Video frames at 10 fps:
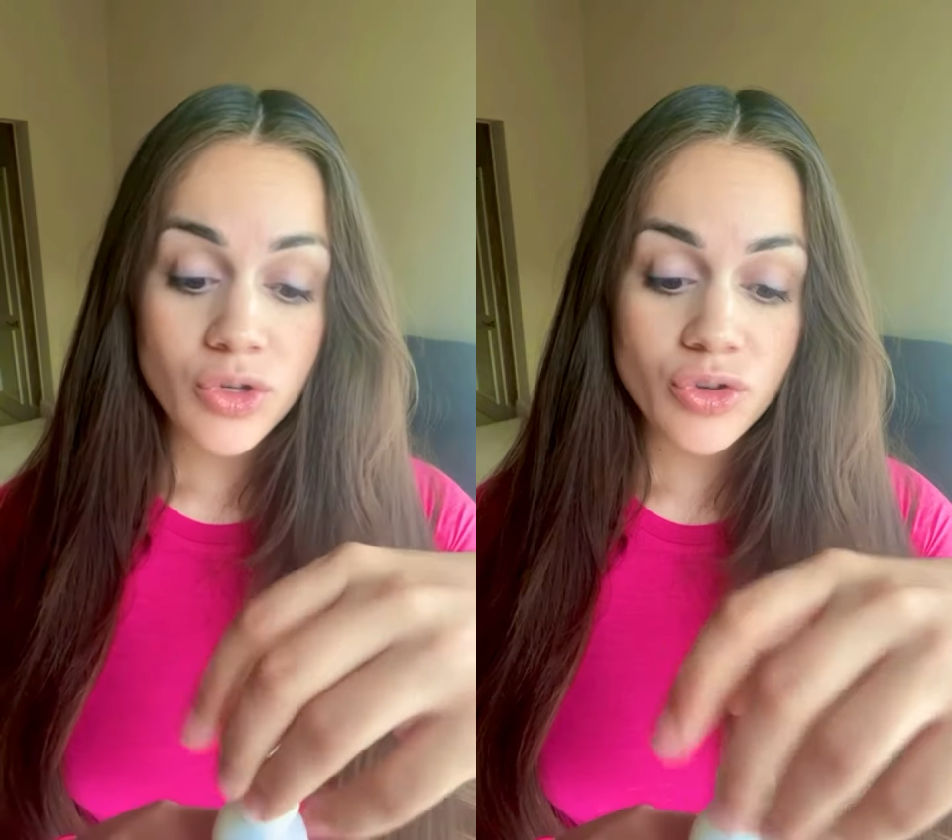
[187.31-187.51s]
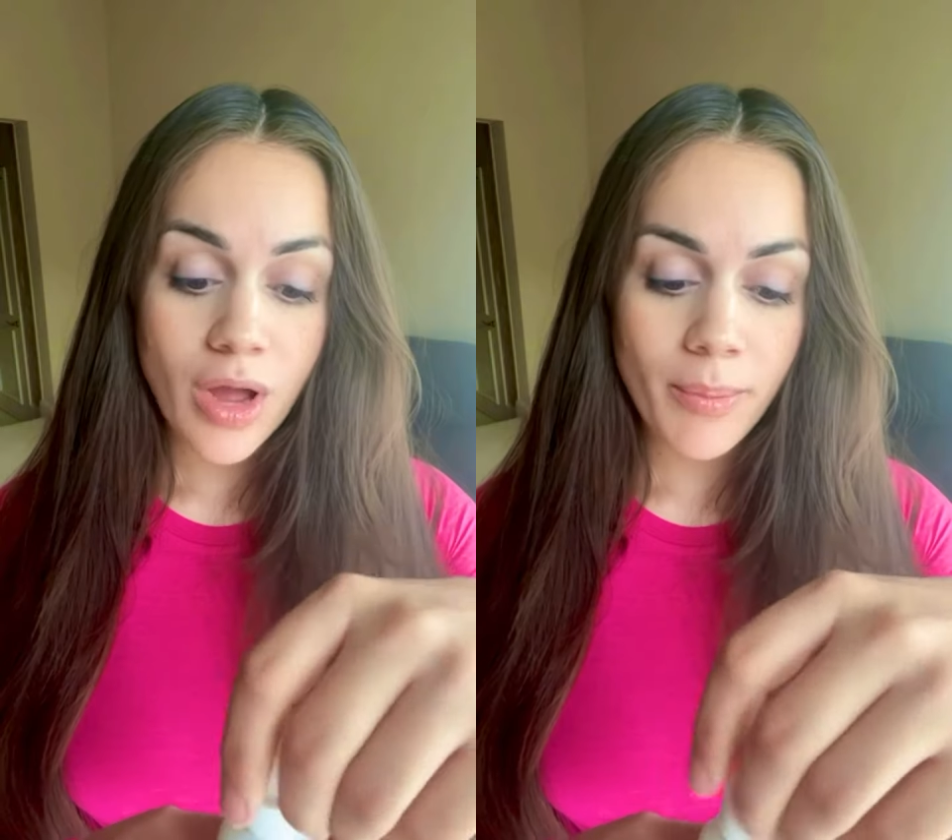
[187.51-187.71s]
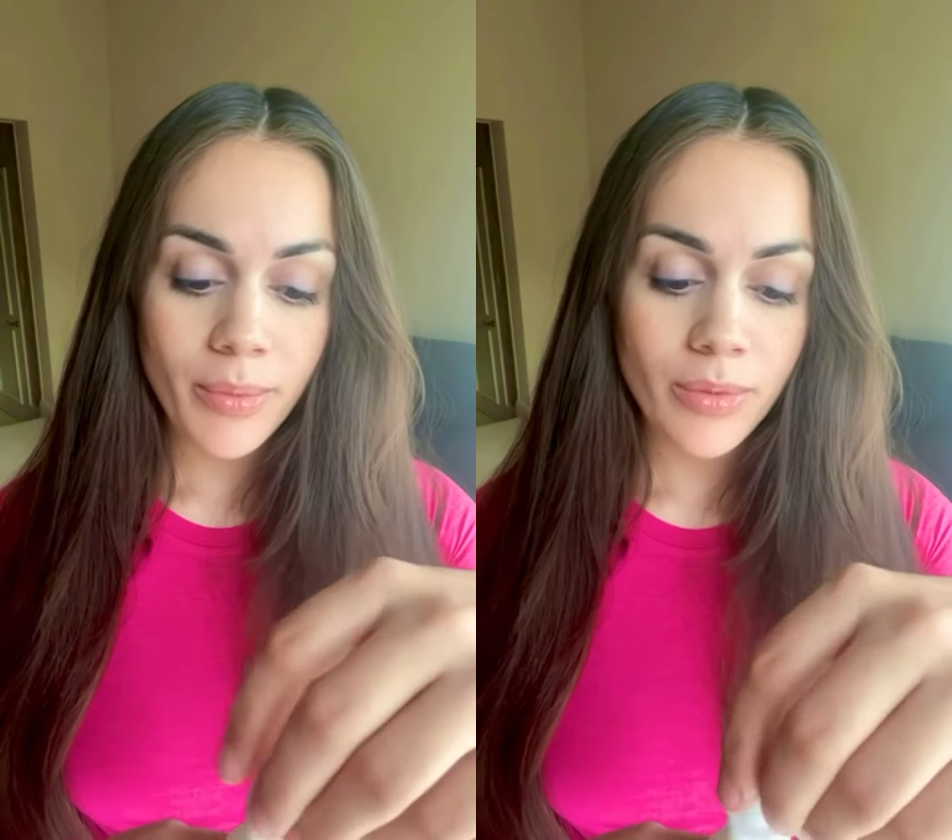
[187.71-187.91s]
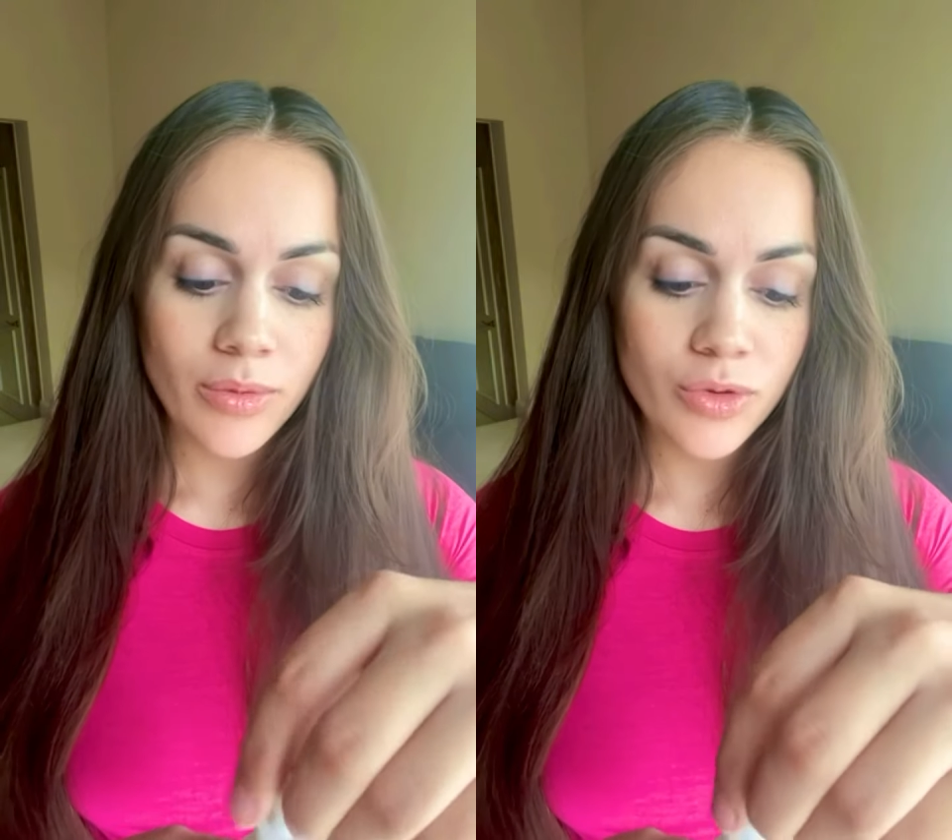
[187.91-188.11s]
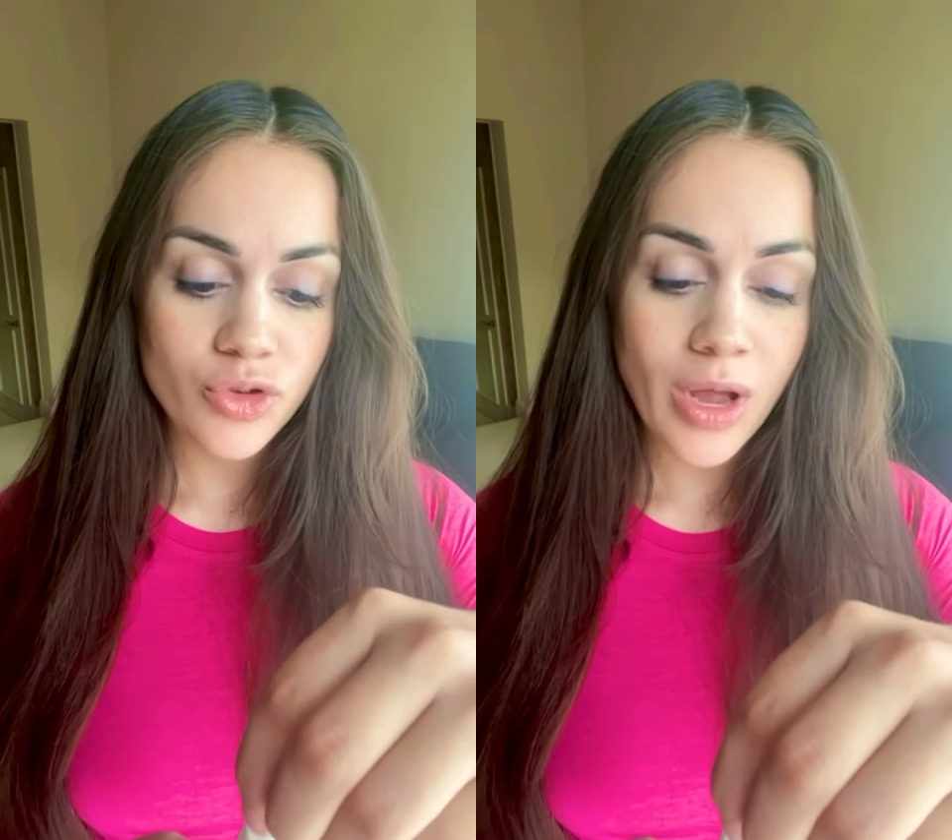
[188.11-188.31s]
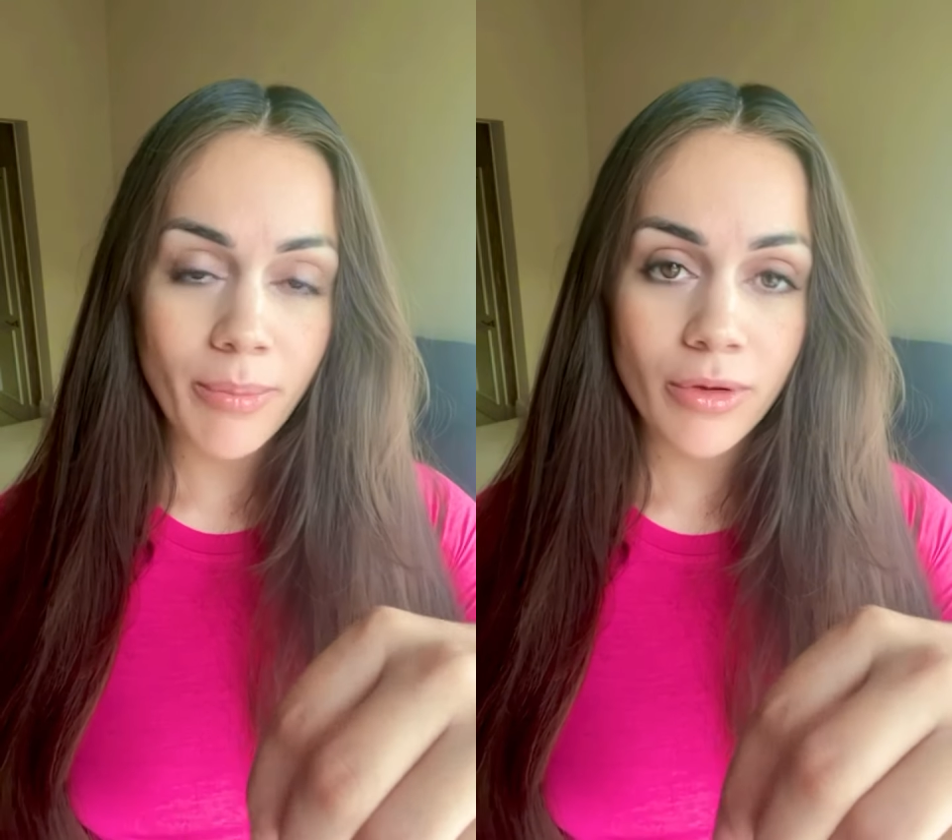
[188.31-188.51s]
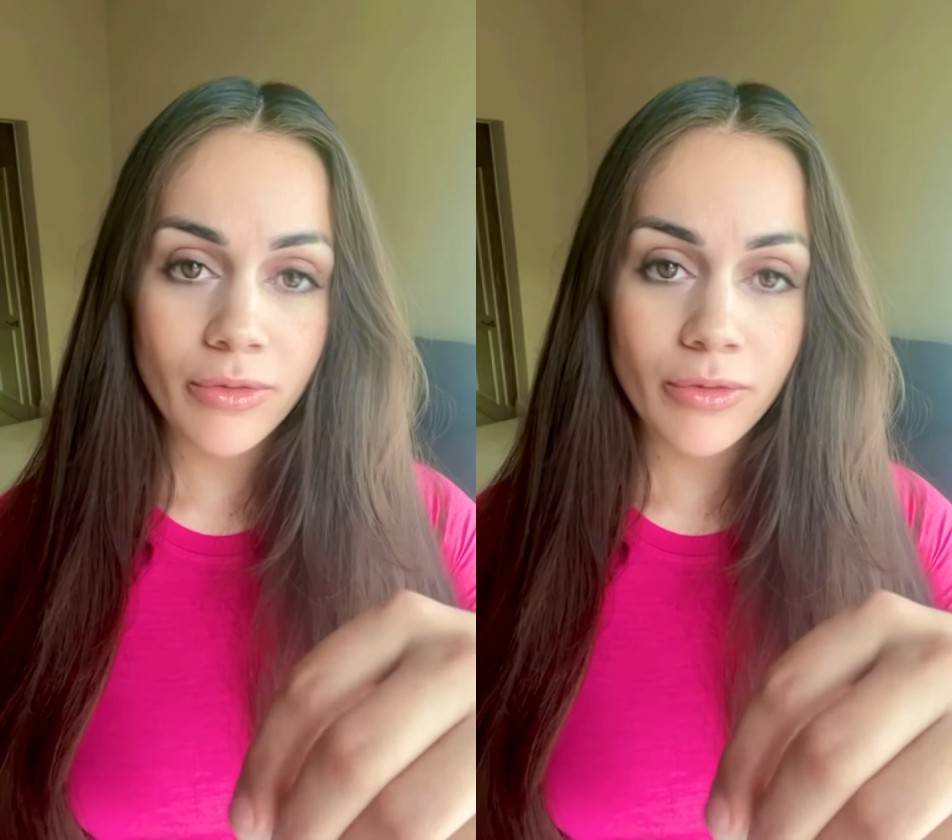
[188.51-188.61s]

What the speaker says: dropper